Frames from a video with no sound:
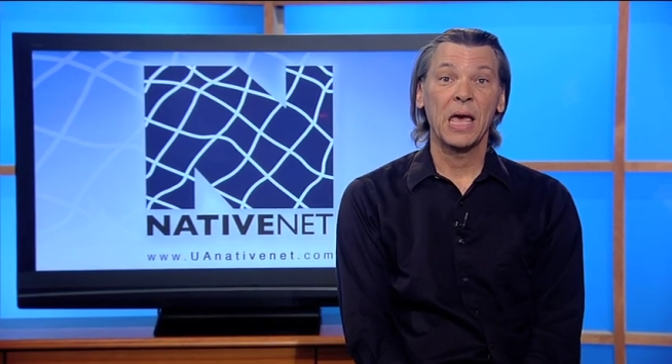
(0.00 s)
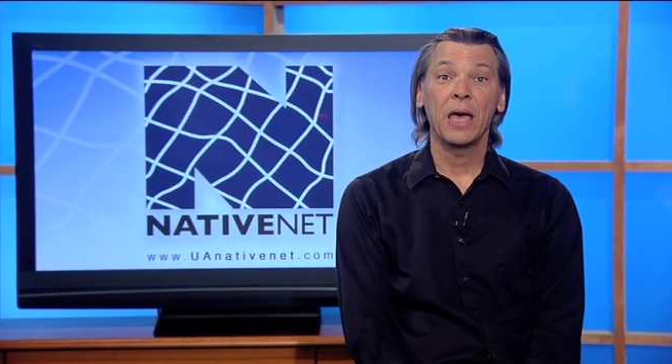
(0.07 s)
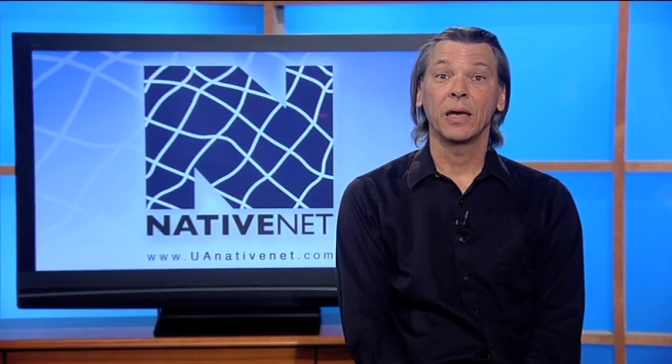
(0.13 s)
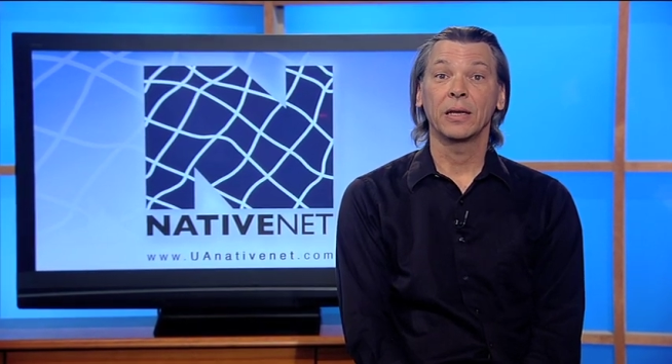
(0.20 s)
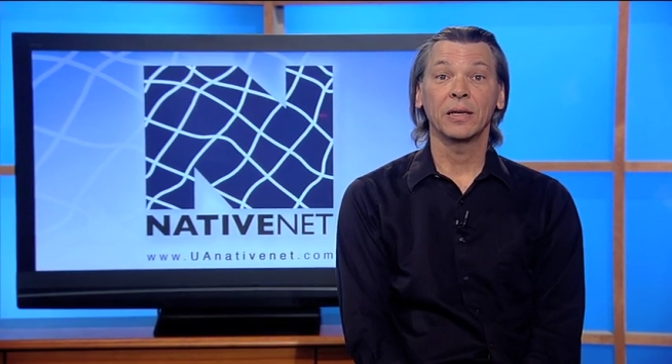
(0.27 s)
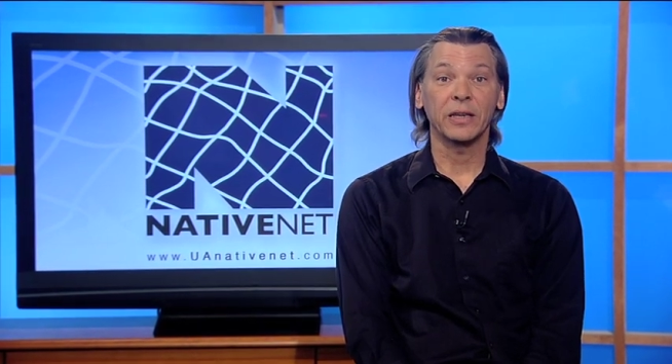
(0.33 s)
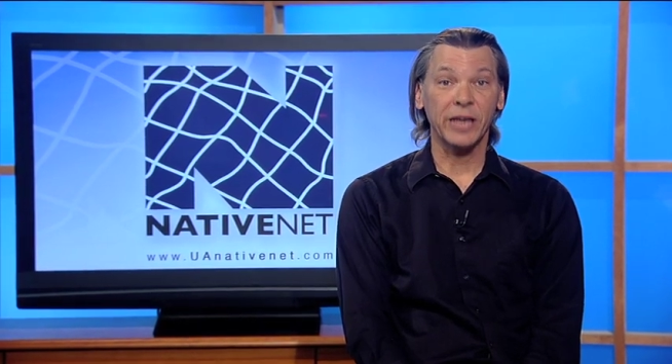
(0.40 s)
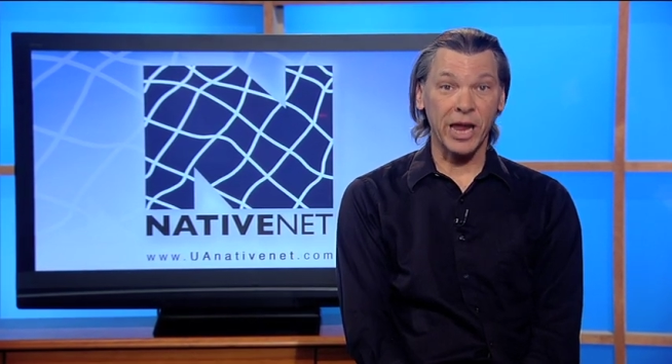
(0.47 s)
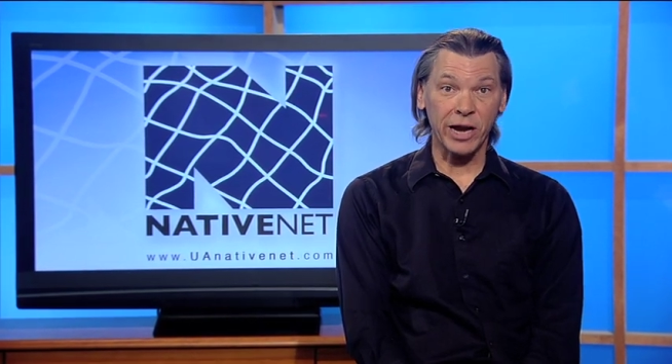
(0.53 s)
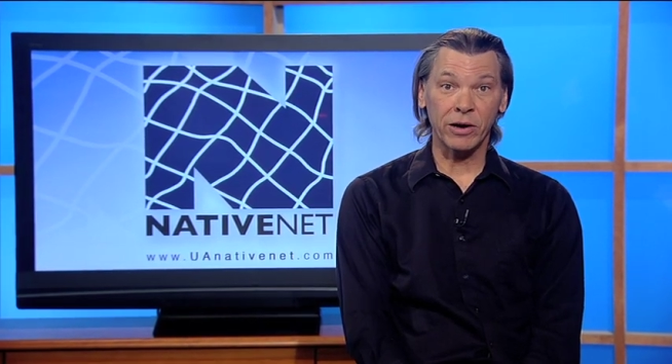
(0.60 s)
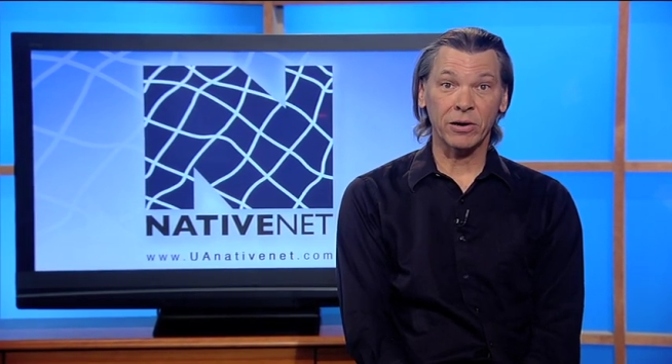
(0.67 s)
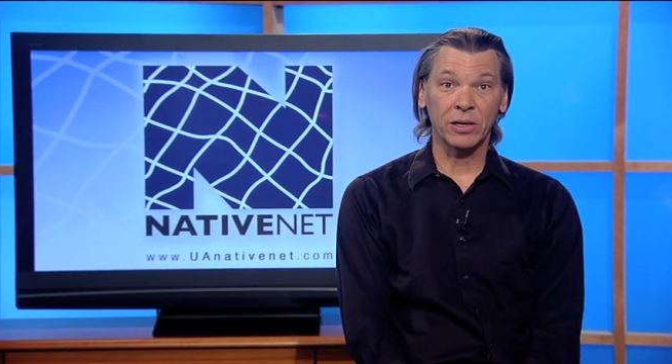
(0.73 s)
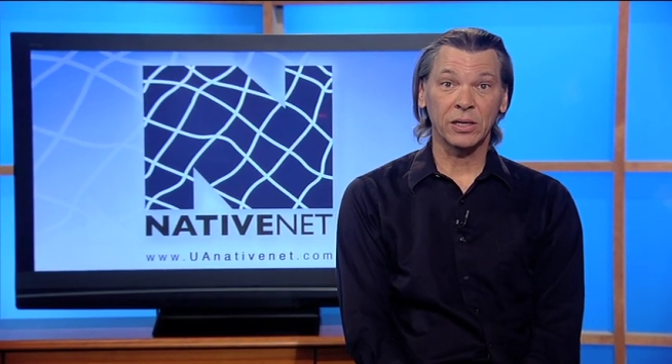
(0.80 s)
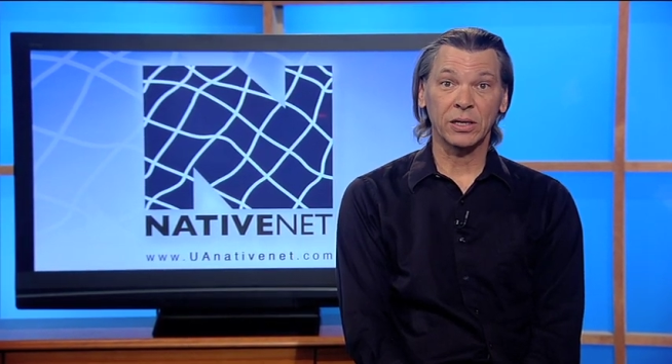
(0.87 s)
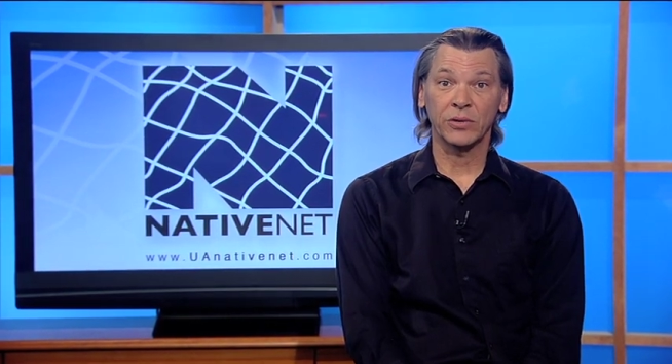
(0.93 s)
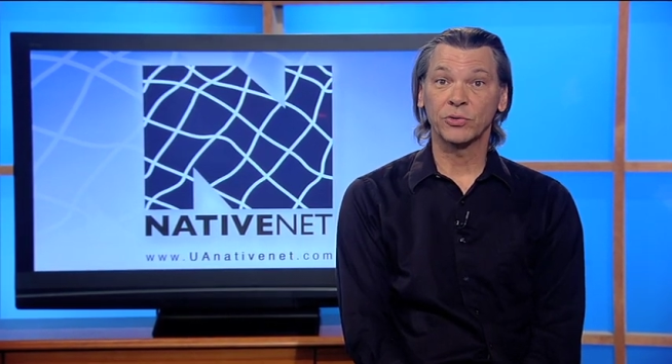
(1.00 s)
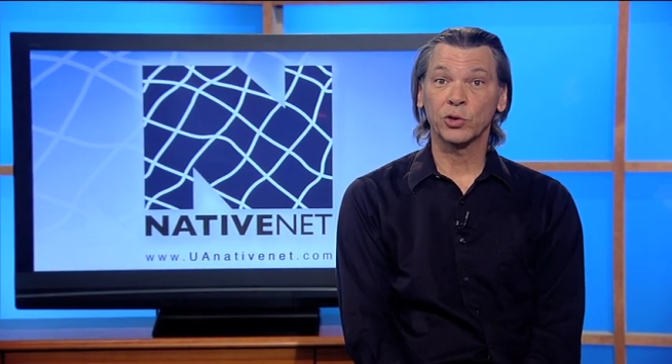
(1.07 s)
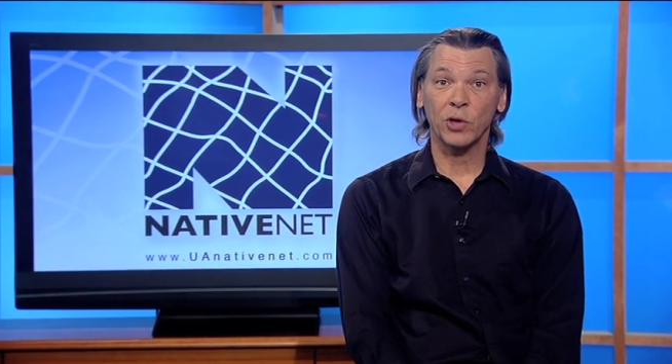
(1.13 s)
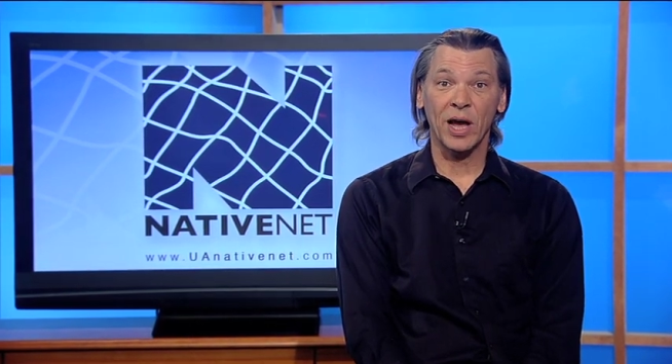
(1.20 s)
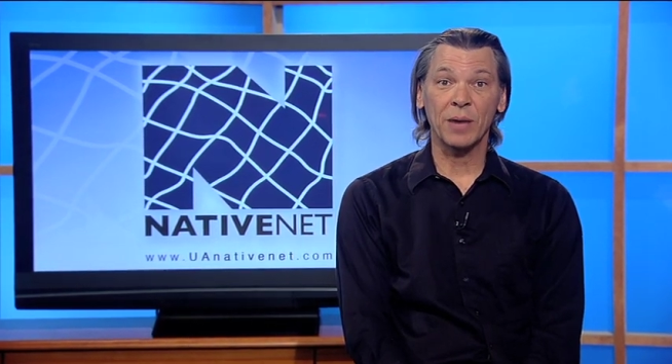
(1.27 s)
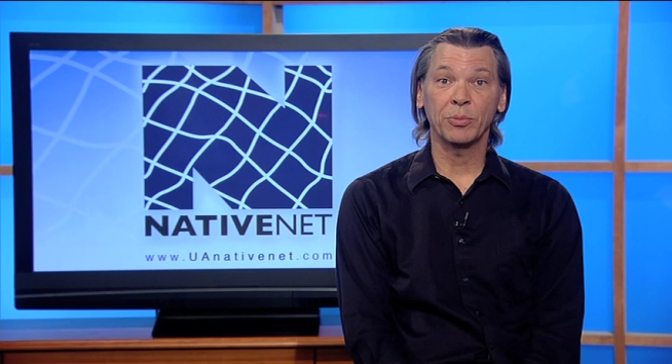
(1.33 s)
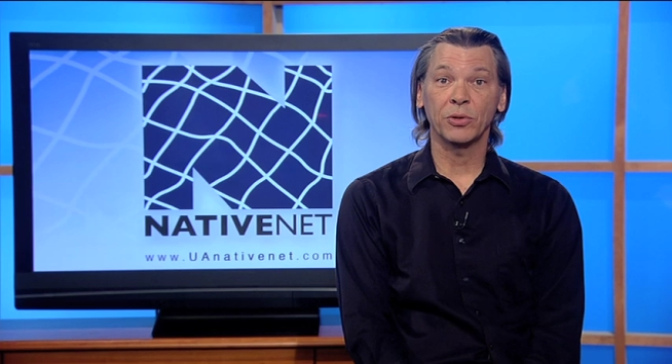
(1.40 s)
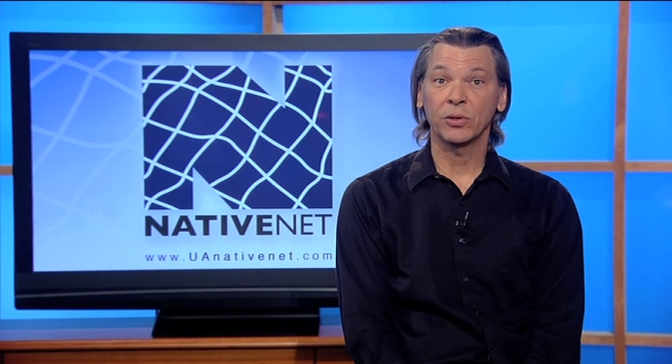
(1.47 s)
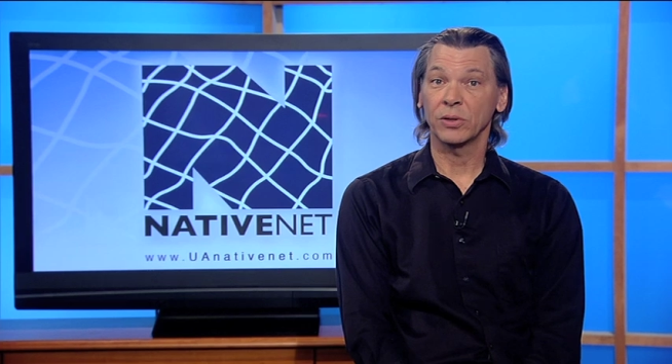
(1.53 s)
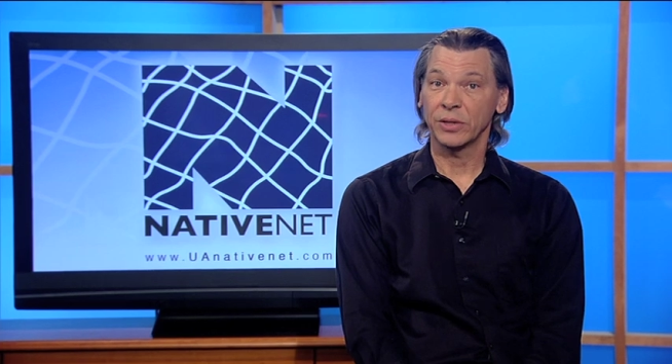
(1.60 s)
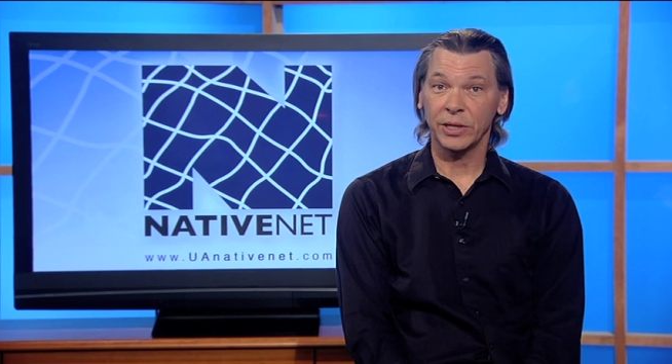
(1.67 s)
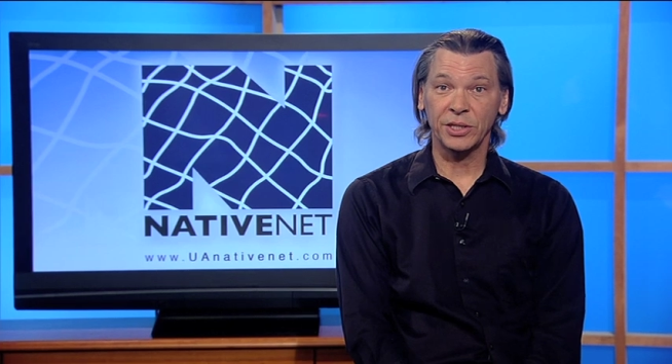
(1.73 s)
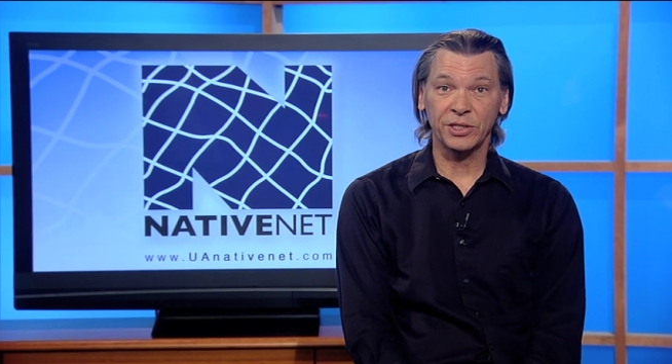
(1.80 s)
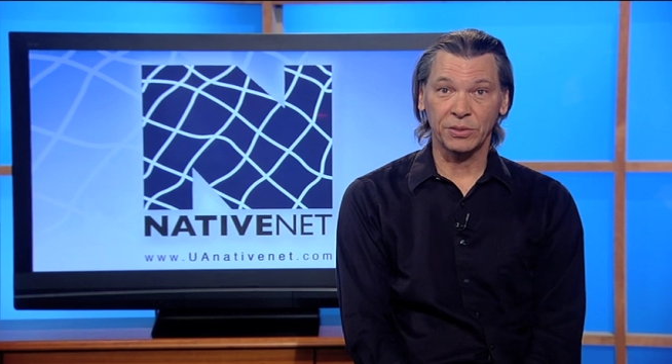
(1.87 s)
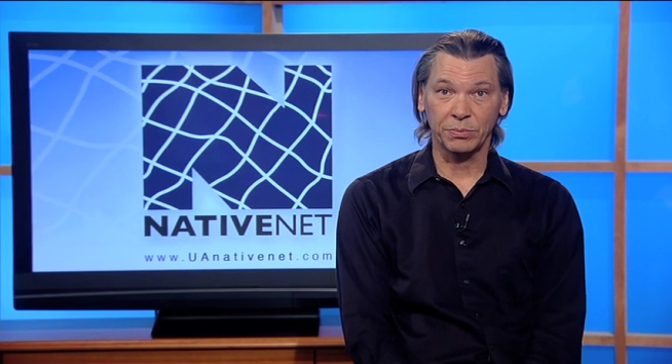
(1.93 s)
In an era of tribal
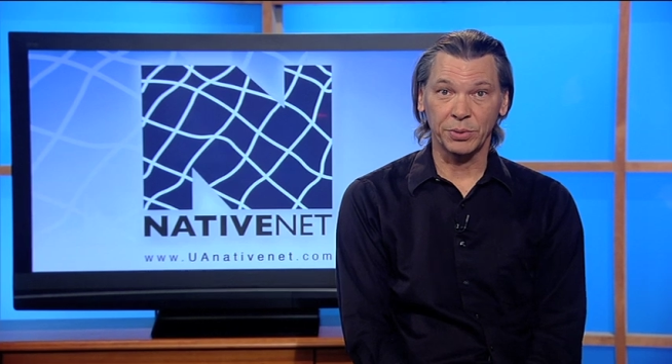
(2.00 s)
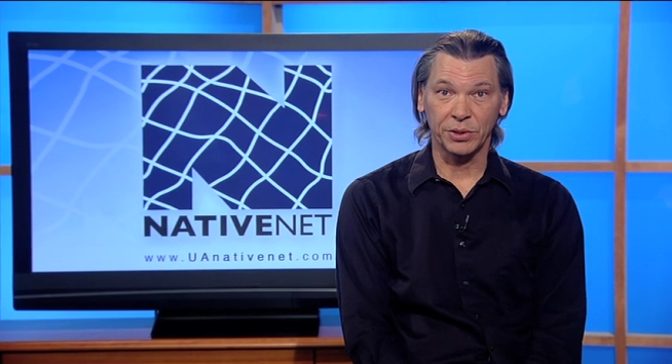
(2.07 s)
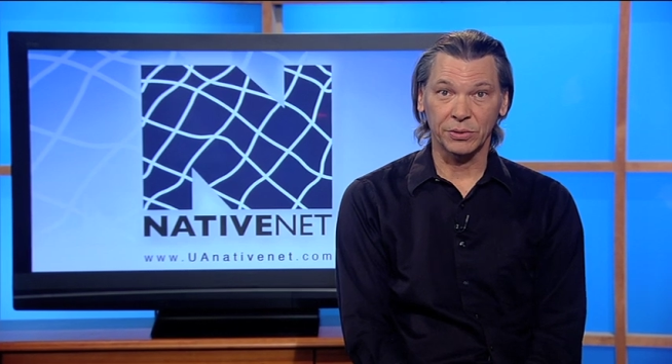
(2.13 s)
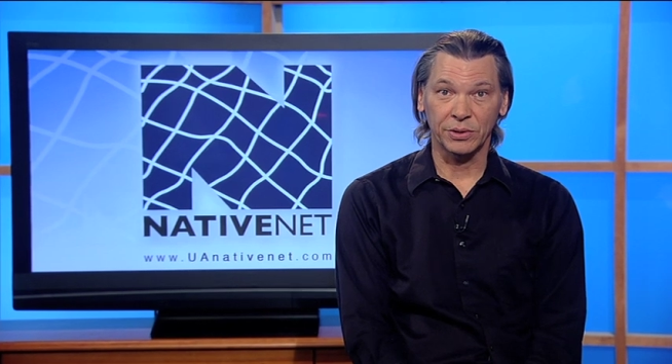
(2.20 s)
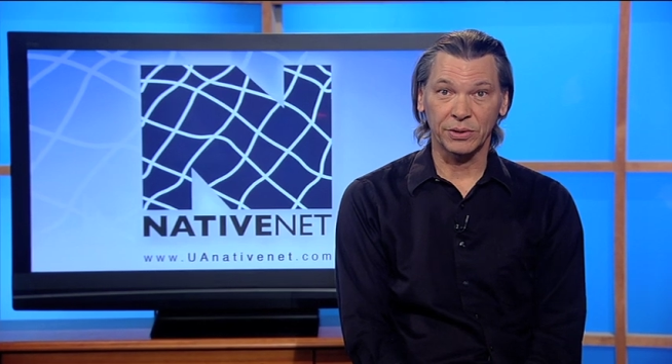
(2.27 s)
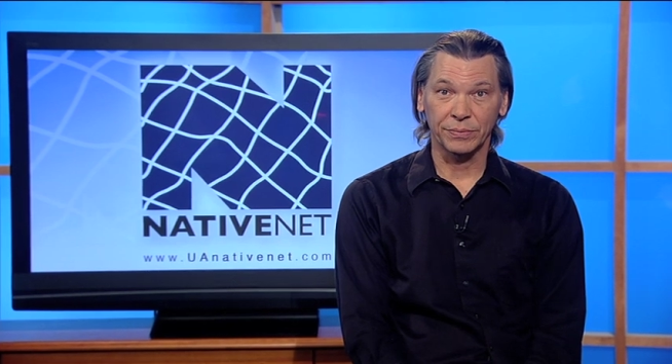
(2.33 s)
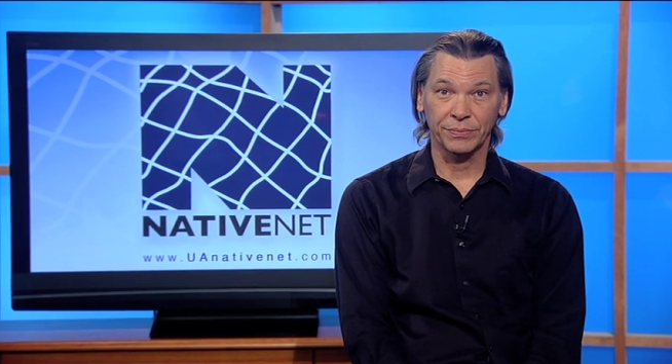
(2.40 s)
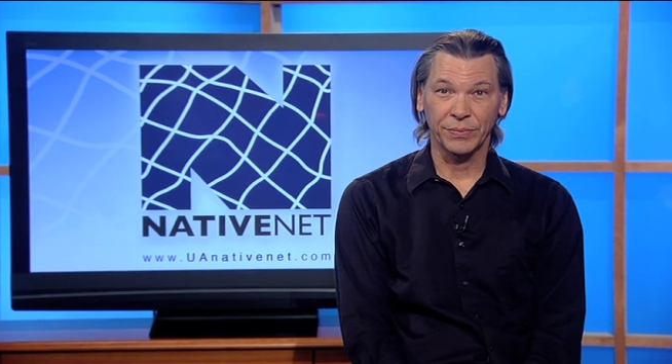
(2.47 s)
nation building,